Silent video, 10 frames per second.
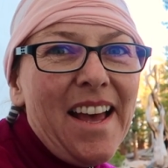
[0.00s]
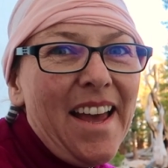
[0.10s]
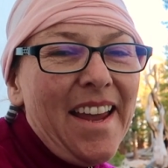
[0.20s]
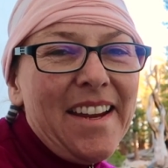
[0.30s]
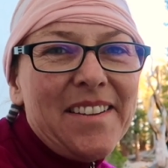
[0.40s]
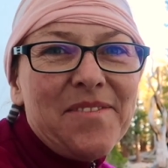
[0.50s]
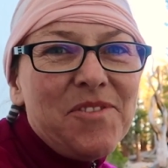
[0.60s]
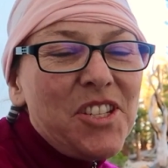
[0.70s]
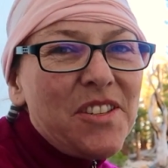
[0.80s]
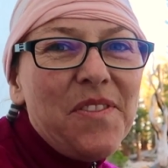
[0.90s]
I
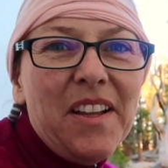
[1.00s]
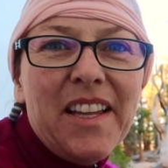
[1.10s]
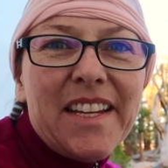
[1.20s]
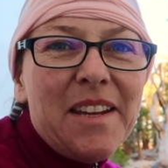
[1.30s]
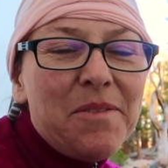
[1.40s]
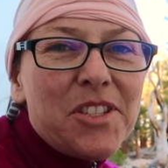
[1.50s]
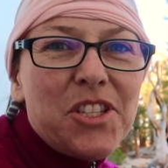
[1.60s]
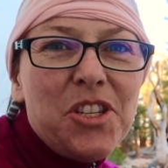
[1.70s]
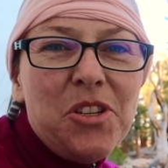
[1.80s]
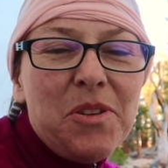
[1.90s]
just felt like it was
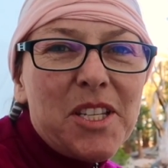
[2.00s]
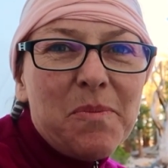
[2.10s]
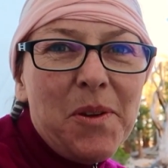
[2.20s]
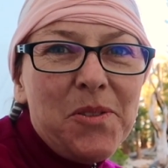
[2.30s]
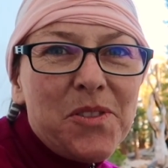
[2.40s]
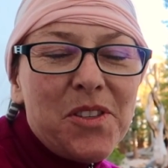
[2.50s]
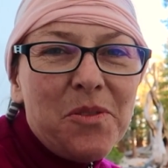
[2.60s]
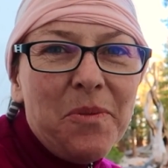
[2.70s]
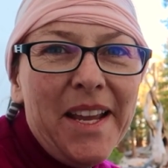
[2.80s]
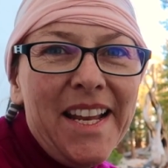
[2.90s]
too exposed to
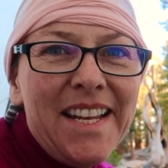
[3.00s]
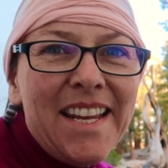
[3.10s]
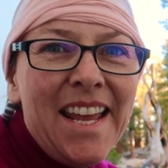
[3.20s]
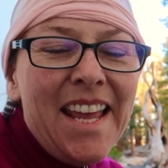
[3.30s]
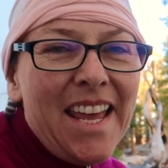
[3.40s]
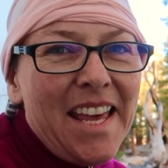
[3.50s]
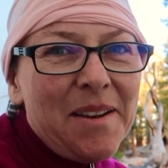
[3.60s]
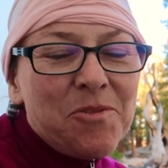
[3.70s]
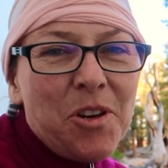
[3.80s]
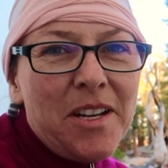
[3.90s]
the wind, and
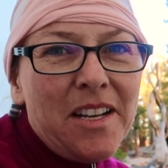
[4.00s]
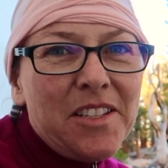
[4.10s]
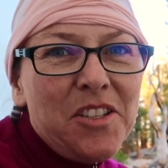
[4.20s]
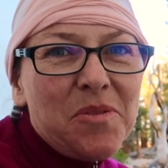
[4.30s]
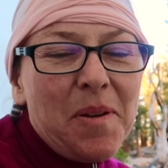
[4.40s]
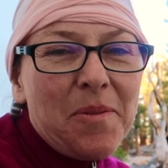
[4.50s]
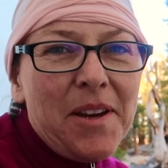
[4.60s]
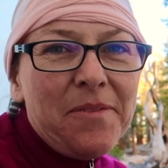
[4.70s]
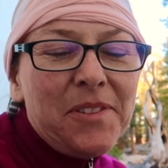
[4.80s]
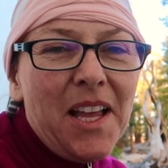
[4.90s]
I'm trying not to use my
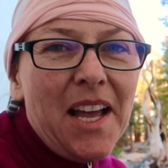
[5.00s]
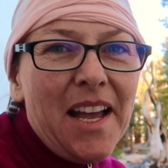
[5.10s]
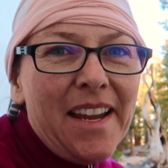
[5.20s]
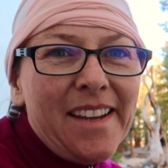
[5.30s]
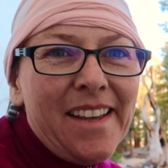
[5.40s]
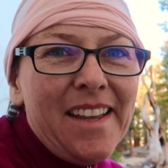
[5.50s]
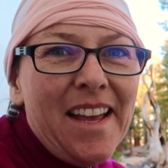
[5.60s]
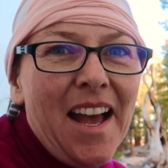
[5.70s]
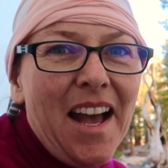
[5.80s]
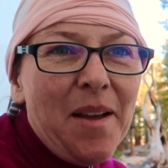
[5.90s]
rain fly
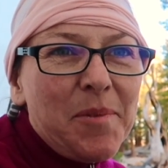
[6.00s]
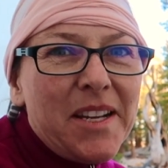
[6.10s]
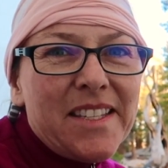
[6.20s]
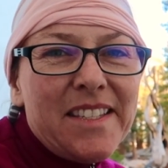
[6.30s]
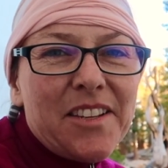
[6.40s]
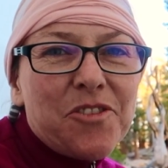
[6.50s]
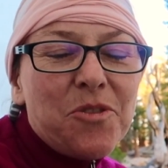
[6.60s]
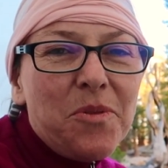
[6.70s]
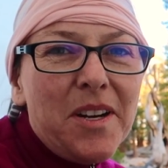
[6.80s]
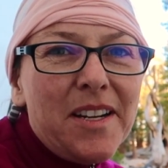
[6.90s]
because it's
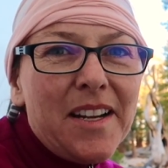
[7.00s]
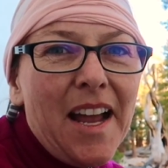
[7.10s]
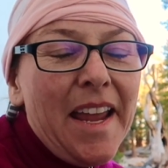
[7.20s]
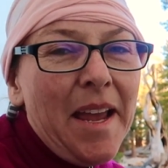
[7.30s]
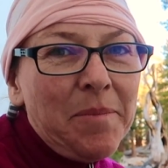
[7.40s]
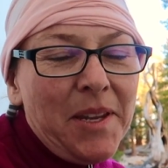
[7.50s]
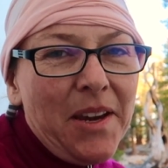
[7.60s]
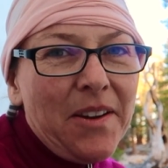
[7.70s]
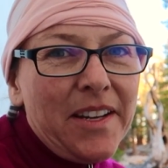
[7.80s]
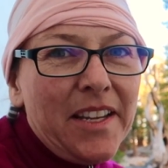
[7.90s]
extra work. I am
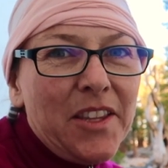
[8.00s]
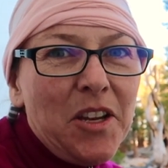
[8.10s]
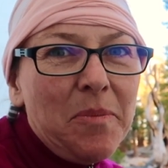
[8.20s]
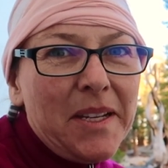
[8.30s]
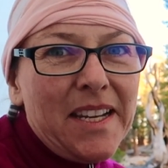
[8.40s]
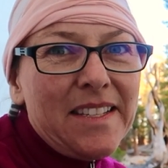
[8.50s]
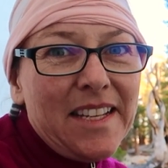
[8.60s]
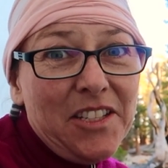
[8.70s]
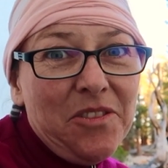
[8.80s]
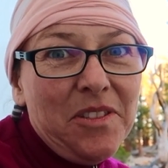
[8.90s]
carrying it though because
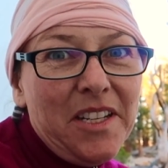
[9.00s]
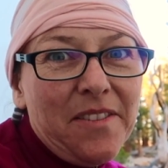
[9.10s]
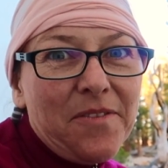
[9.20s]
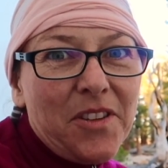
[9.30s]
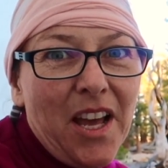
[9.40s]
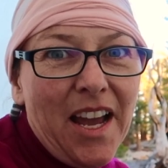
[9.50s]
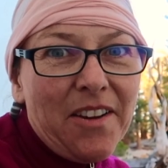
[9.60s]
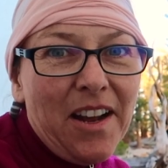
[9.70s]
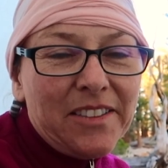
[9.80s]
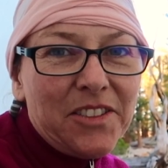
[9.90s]
I do need it for the
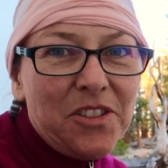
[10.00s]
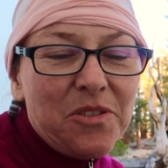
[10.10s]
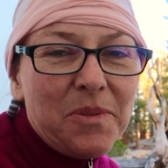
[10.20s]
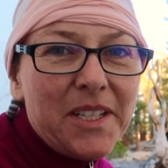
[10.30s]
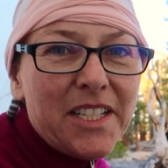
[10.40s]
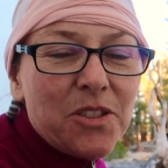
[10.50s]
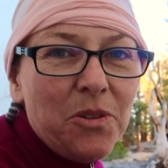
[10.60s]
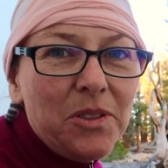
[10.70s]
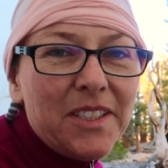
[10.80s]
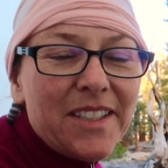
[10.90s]
higher altitudes when it gets
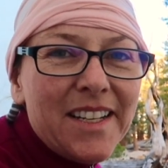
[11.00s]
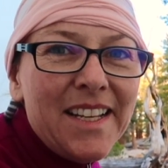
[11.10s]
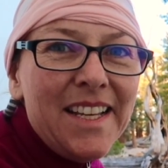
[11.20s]
colder.